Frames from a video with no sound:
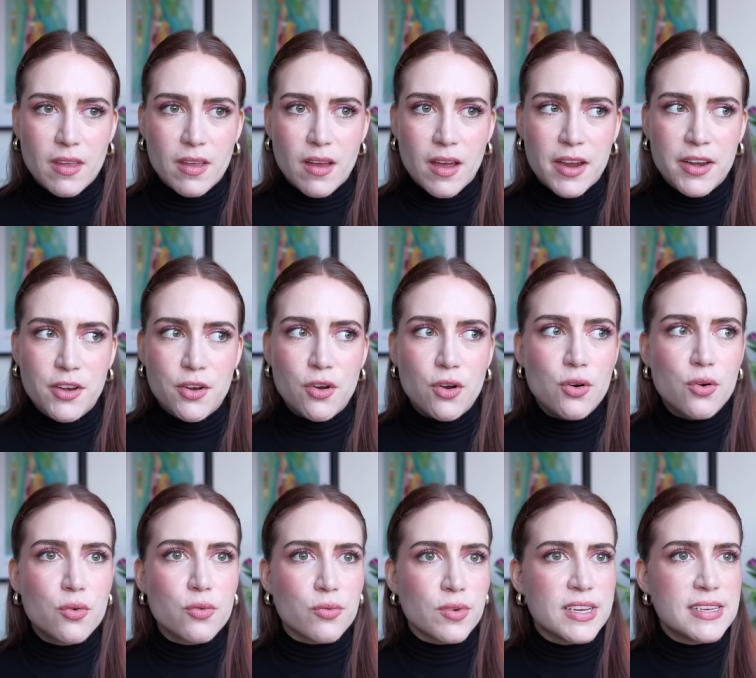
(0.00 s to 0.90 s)
I
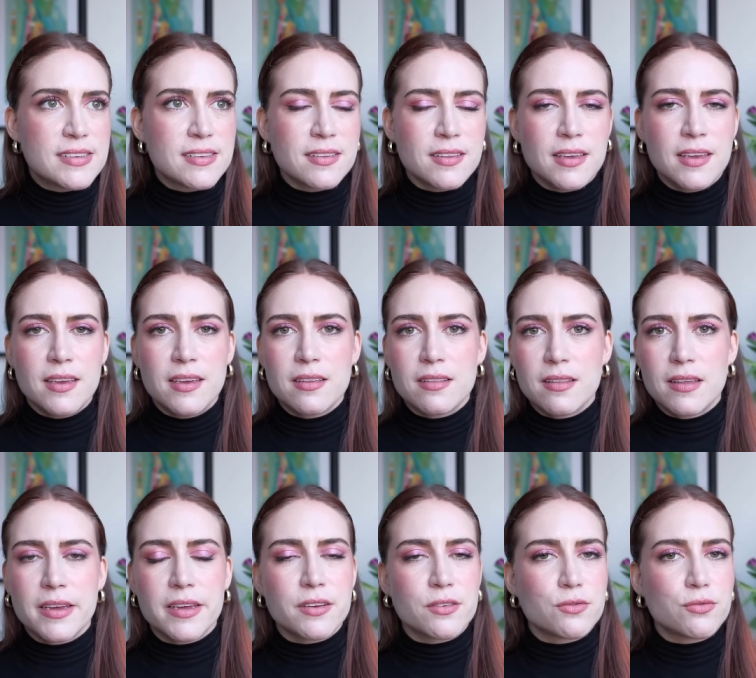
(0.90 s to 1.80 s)
know recently,
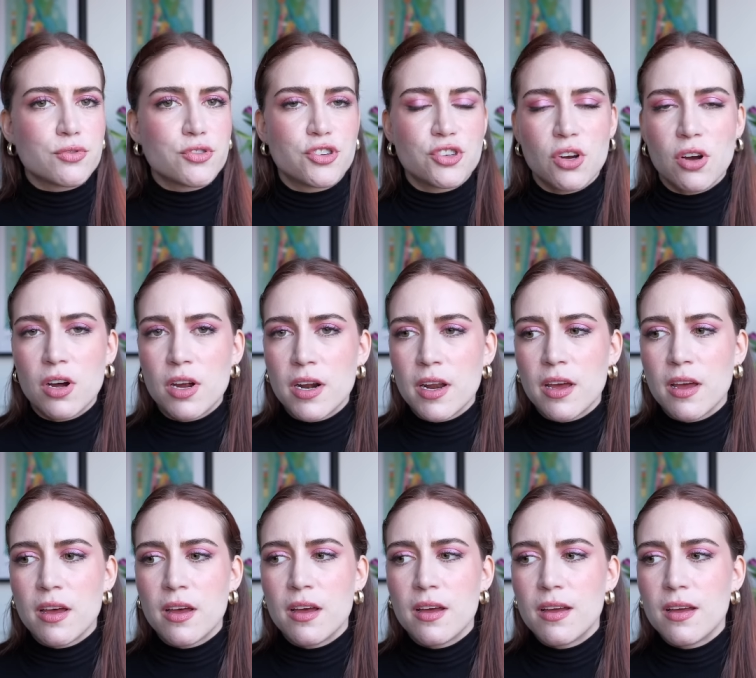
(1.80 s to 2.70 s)
like,
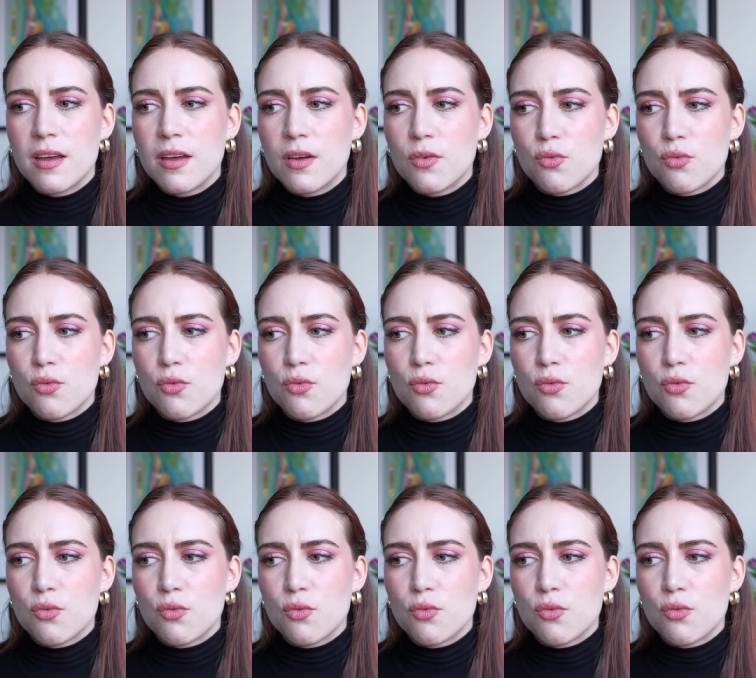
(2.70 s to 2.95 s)
Shauna,